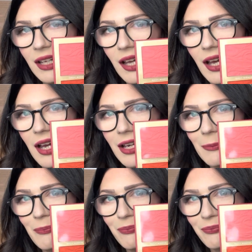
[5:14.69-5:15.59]

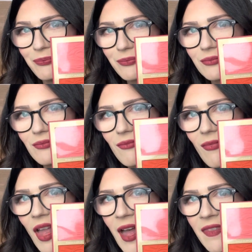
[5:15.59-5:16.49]
And
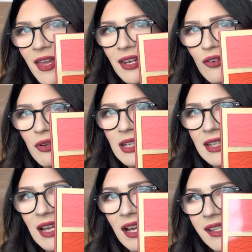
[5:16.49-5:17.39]
then a really
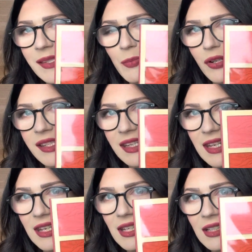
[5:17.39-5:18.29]
nice,
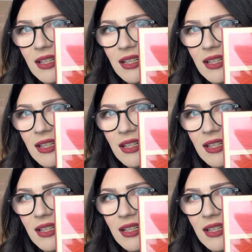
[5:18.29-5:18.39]
pretty